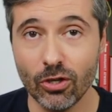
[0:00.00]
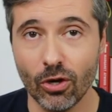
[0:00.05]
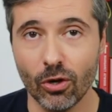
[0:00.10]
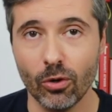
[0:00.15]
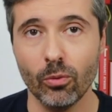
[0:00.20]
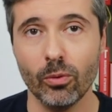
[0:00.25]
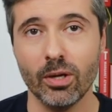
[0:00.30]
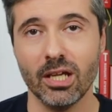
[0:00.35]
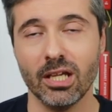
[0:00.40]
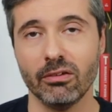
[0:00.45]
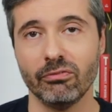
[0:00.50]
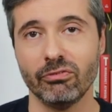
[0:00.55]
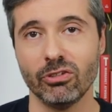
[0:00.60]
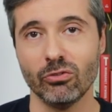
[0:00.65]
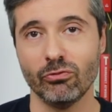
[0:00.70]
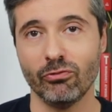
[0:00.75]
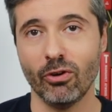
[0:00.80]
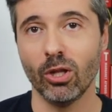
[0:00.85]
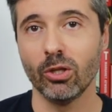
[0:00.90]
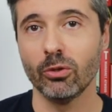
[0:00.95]
you know, if
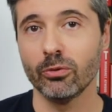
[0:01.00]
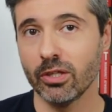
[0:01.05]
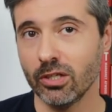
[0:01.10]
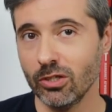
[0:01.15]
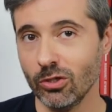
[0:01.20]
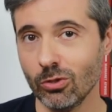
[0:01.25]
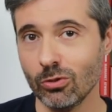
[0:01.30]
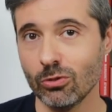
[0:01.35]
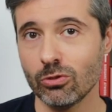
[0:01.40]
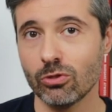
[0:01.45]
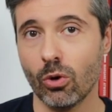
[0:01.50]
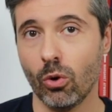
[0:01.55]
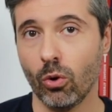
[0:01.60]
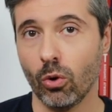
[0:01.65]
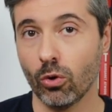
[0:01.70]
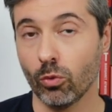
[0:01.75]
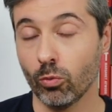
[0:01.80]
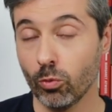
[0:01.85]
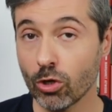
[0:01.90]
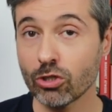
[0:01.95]
you follow the news
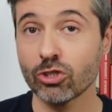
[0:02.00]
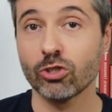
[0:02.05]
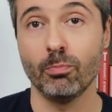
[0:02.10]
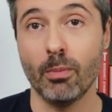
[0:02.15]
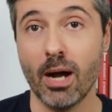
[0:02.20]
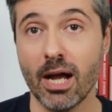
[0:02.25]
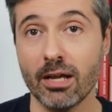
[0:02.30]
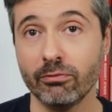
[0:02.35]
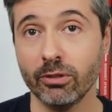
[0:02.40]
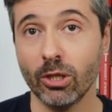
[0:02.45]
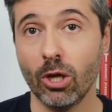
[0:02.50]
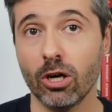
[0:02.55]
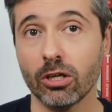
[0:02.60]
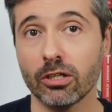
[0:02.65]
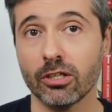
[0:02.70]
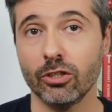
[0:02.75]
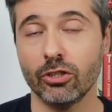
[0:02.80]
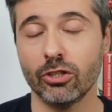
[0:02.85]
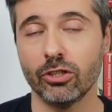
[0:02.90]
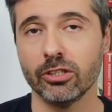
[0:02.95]
or watch my
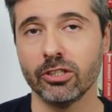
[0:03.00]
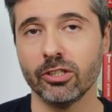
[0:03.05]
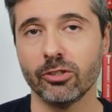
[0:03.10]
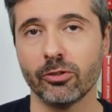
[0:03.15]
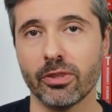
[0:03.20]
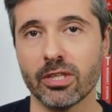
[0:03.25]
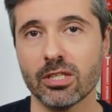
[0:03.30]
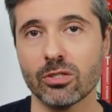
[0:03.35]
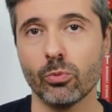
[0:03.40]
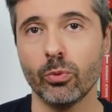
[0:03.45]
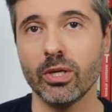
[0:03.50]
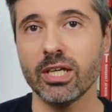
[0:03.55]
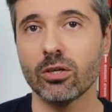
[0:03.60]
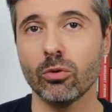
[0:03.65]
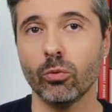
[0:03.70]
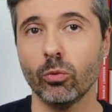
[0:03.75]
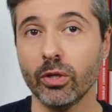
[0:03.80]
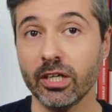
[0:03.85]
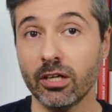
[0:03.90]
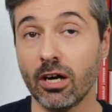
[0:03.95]
vlog earlier this
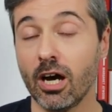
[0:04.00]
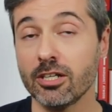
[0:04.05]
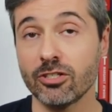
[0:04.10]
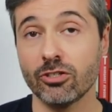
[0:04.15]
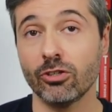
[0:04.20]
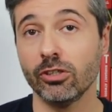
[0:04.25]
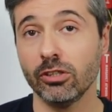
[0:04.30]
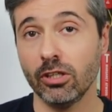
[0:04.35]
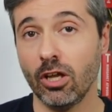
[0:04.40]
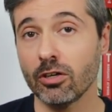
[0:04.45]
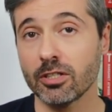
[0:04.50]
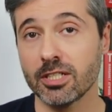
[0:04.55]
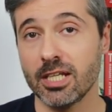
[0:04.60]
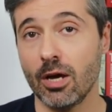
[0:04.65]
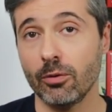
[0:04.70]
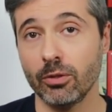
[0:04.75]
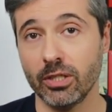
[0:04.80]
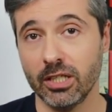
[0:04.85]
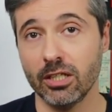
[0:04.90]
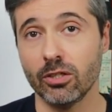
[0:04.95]
week, we're under
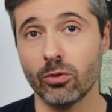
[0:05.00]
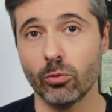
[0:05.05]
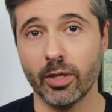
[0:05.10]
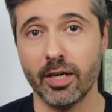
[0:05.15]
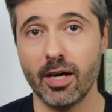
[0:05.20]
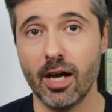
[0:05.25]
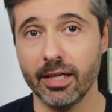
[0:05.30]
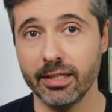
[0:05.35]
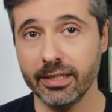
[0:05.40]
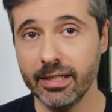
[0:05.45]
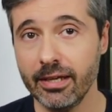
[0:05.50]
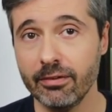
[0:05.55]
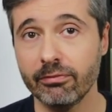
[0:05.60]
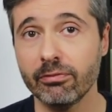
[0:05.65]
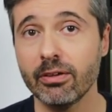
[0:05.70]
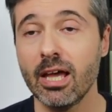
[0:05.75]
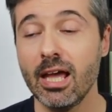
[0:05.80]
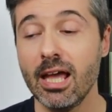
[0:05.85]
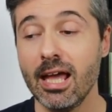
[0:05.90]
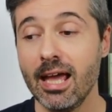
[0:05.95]
lockdown here where I
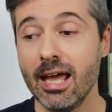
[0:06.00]
live.